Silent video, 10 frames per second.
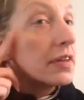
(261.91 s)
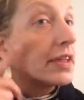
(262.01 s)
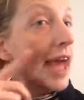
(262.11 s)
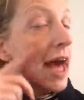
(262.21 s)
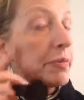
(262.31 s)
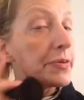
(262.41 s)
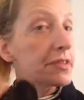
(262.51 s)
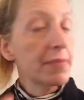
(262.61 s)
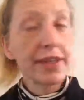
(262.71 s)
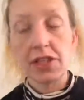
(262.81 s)
the
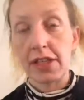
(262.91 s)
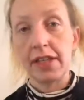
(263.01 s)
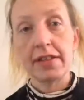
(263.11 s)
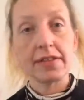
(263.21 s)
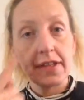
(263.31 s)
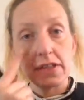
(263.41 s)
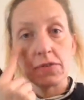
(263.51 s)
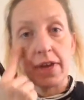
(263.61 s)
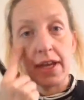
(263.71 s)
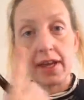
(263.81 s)
apples of my cheeks.
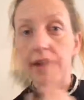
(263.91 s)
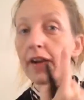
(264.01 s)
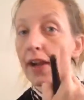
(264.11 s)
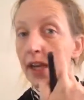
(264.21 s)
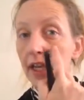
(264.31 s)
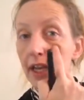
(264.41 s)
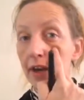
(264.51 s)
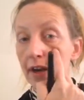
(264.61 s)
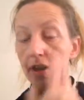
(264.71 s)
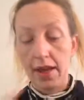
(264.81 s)
That's right here and
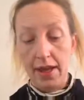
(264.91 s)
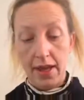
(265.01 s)
here.